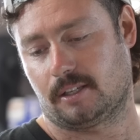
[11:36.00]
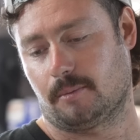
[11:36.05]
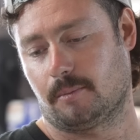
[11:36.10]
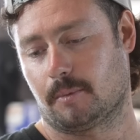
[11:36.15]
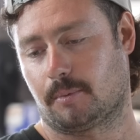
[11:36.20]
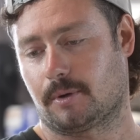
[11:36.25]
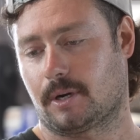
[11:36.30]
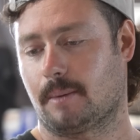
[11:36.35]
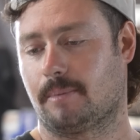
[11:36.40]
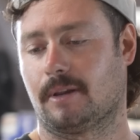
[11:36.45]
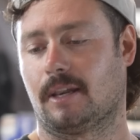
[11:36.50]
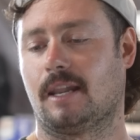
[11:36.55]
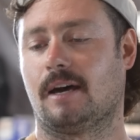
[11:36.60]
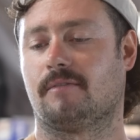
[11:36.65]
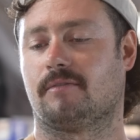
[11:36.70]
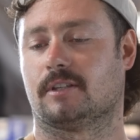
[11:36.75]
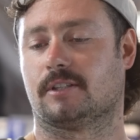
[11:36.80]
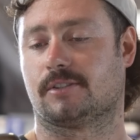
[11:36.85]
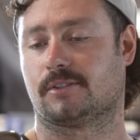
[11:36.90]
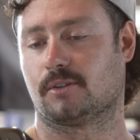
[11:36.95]
someone put up a
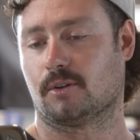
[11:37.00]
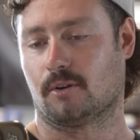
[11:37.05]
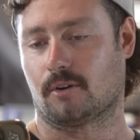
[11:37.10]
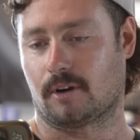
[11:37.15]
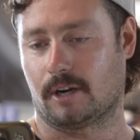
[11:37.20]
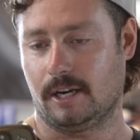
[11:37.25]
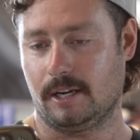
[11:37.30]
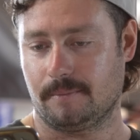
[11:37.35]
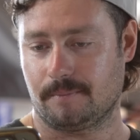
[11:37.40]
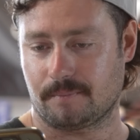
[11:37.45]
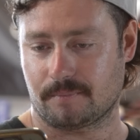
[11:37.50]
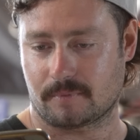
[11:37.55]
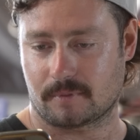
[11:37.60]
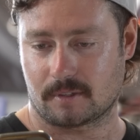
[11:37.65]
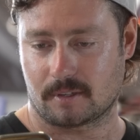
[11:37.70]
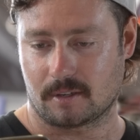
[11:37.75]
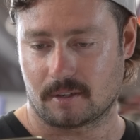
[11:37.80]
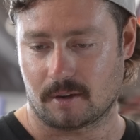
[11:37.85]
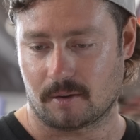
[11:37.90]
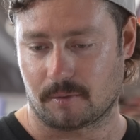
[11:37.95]
lovely story
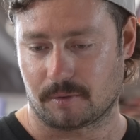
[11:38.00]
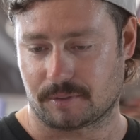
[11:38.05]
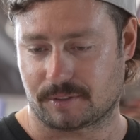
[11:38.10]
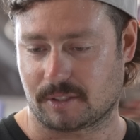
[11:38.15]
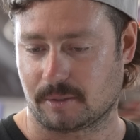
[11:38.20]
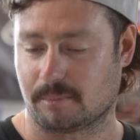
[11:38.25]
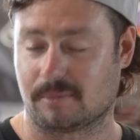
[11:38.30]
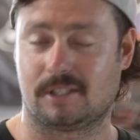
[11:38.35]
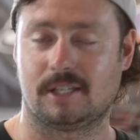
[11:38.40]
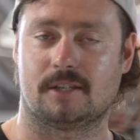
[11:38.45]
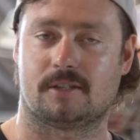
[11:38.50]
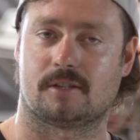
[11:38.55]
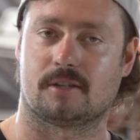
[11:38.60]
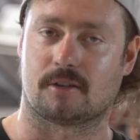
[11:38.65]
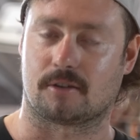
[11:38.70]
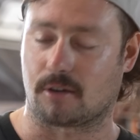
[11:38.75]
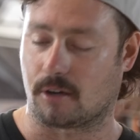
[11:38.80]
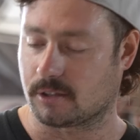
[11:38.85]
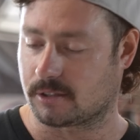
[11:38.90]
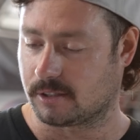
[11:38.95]
with some ticks
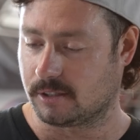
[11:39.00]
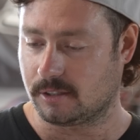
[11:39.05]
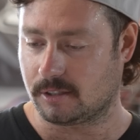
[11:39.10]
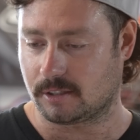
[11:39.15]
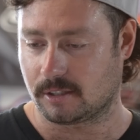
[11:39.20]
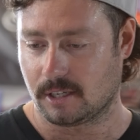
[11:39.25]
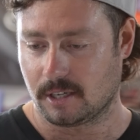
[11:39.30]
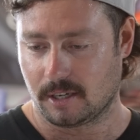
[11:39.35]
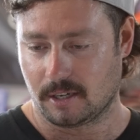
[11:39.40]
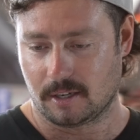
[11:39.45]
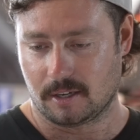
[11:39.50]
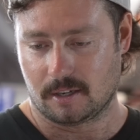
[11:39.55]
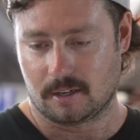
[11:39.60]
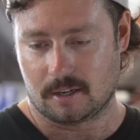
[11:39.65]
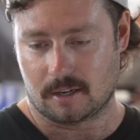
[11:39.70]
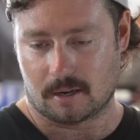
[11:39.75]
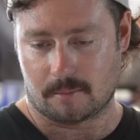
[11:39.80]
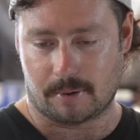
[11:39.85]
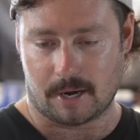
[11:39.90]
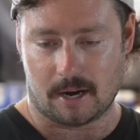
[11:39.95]
and crosses.
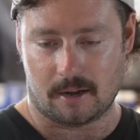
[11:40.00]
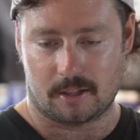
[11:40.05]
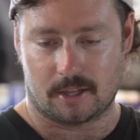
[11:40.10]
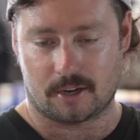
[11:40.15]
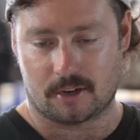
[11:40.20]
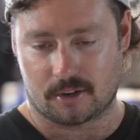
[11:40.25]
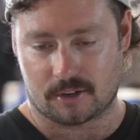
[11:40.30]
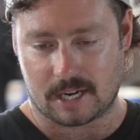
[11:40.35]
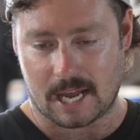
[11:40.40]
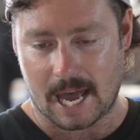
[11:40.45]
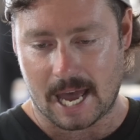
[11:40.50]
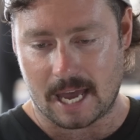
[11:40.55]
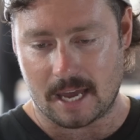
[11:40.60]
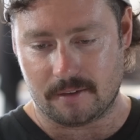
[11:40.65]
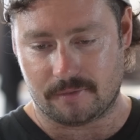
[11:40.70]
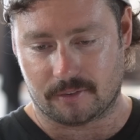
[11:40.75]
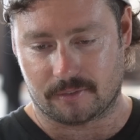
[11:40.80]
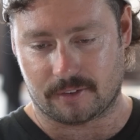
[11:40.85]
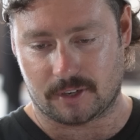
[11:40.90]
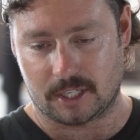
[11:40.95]
Apparently I got an
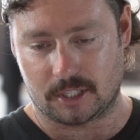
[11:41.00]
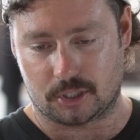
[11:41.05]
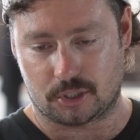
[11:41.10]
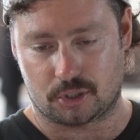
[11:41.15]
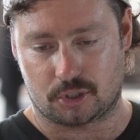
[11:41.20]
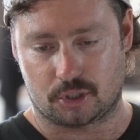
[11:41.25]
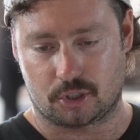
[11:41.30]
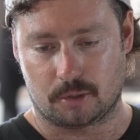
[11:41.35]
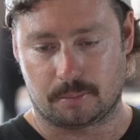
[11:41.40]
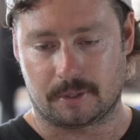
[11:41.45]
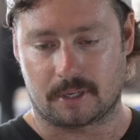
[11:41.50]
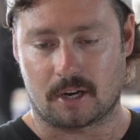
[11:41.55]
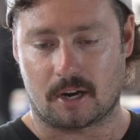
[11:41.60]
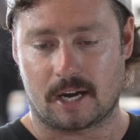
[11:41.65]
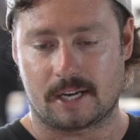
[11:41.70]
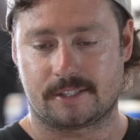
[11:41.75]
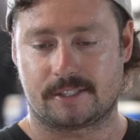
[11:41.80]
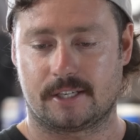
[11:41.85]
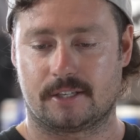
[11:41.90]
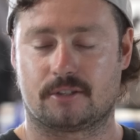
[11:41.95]
A for very stupid
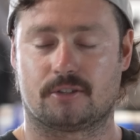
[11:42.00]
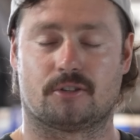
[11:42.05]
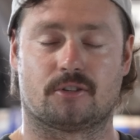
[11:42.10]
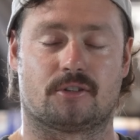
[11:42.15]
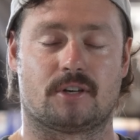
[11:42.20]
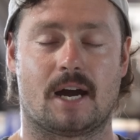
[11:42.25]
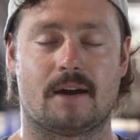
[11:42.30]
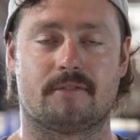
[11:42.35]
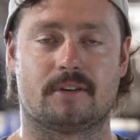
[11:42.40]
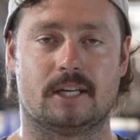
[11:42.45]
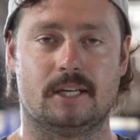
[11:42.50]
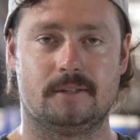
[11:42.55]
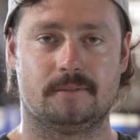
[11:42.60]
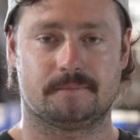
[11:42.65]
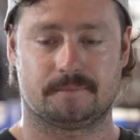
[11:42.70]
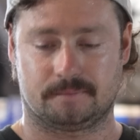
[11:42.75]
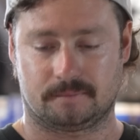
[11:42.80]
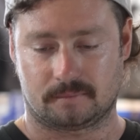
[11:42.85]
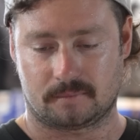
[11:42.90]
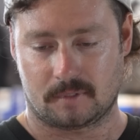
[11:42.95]
high center of gravity.
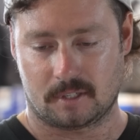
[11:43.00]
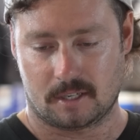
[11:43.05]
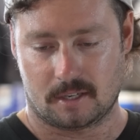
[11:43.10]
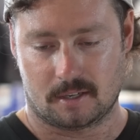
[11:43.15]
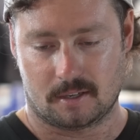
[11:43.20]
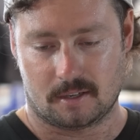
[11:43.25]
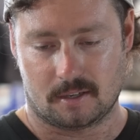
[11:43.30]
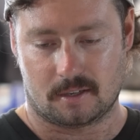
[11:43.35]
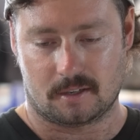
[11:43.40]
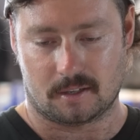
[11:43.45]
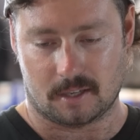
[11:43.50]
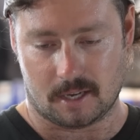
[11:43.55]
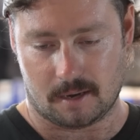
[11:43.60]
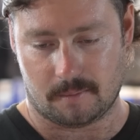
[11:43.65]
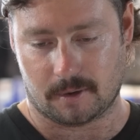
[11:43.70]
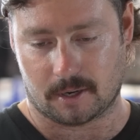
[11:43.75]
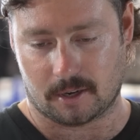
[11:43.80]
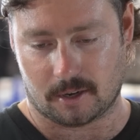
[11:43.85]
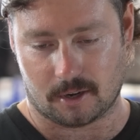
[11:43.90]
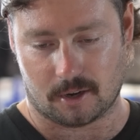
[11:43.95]

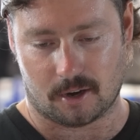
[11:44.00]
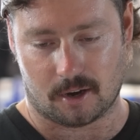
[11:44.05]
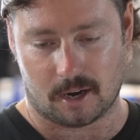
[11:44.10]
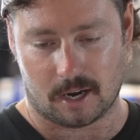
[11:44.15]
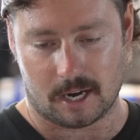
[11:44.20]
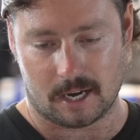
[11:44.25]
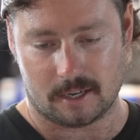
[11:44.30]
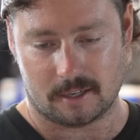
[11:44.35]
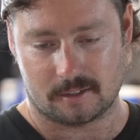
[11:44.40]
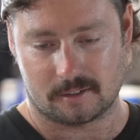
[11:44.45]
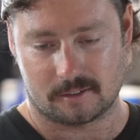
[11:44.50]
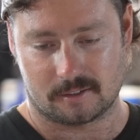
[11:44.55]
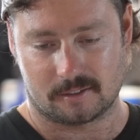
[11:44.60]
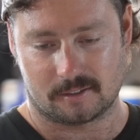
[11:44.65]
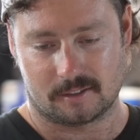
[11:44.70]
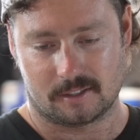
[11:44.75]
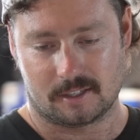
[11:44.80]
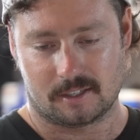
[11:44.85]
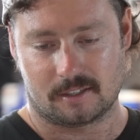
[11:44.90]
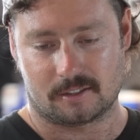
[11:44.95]
Yep, I got it high.
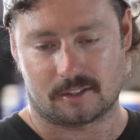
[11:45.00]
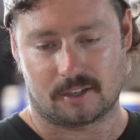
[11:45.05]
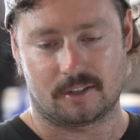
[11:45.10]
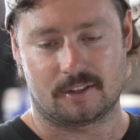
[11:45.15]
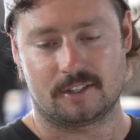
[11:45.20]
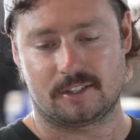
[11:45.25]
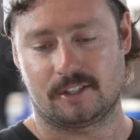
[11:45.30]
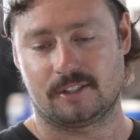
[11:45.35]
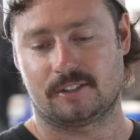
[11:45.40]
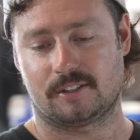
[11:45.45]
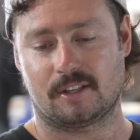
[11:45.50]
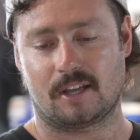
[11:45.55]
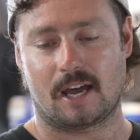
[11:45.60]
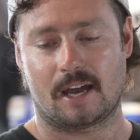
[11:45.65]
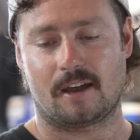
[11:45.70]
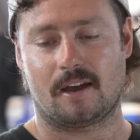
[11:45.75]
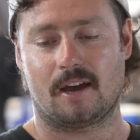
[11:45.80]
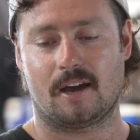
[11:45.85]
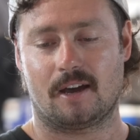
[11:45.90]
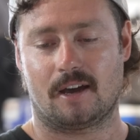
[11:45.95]
So this is,
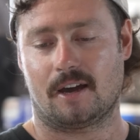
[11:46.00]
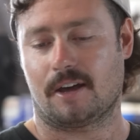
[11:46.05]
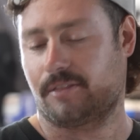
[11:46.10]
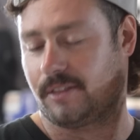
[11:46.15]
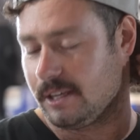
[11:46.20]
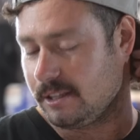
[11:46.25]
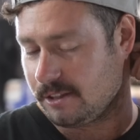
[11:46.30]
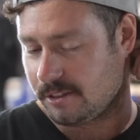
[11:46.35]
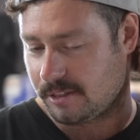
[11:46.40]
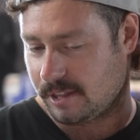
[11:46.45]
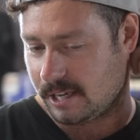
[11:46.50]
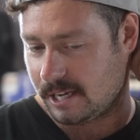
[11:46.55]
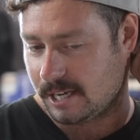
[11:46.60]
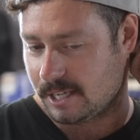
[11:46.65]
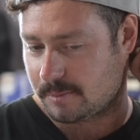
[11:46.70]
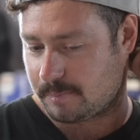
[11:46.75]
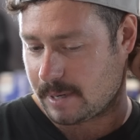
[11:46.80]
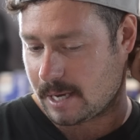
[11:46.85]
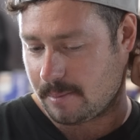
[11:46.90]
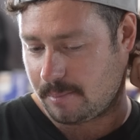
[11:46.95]
I, I think the thing
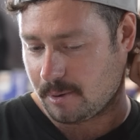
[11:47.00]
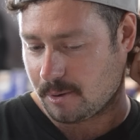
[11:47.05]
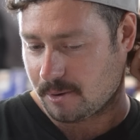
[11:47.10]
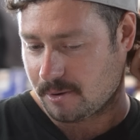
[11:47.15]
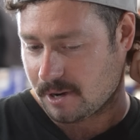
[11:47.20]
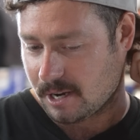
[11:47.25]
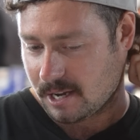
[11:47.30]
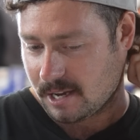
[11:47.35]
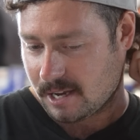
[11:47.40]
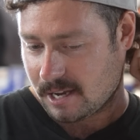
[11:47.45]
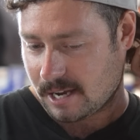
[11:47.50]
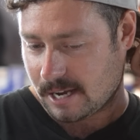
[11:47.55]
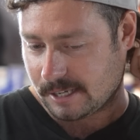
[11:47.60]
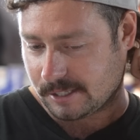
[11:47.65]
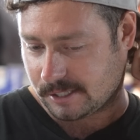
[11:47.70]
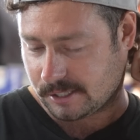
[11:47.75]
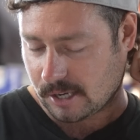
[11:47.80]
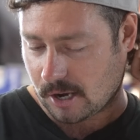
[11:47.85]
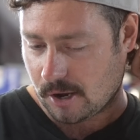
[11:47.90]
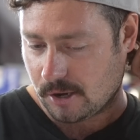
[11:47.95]
is people are
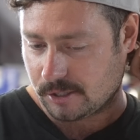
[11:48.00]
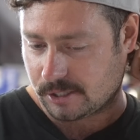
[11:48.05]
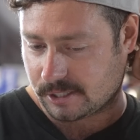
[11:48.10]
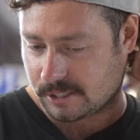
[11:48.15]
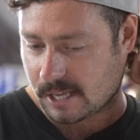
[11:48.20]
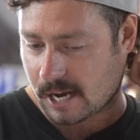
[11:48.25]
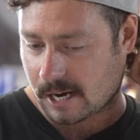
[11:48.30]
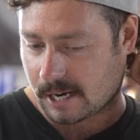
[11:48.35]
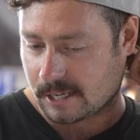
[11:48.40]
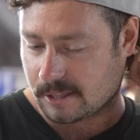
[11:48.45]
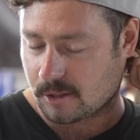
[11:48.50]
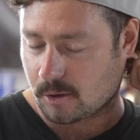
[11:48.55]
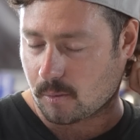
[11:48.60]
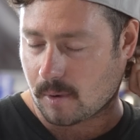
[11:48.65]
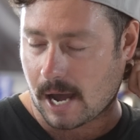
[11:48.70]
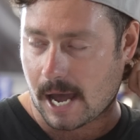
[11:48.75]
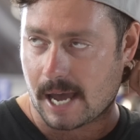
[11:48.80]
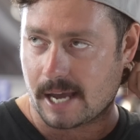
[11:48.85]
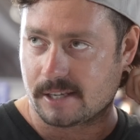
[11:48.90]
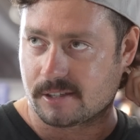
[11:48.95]
so stuck in the
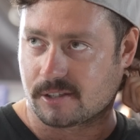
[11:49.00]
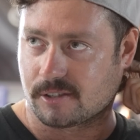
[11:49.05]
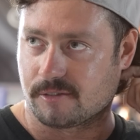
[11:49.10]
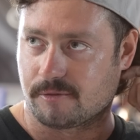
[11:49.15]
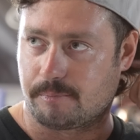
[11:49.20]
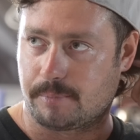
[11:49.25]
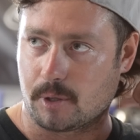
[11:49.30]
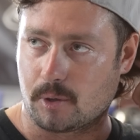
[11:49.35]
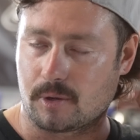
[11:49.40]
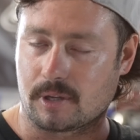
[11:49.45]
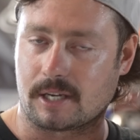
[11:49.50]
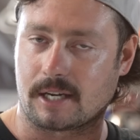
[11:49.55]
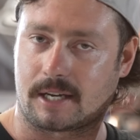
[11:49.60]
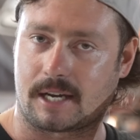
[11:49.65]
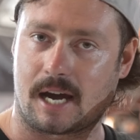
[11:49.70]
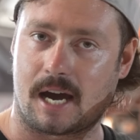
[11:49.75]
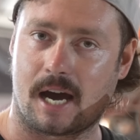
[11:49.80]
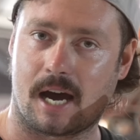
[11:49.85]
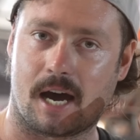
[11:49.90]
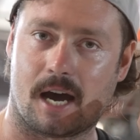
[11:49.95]
ways of building a
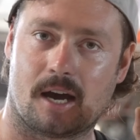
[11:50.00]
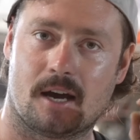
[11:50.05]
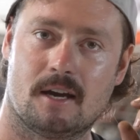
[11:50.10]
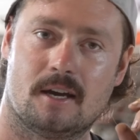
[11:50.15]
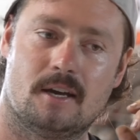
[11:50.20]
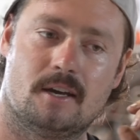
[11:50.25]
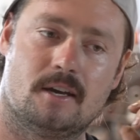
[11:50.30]
car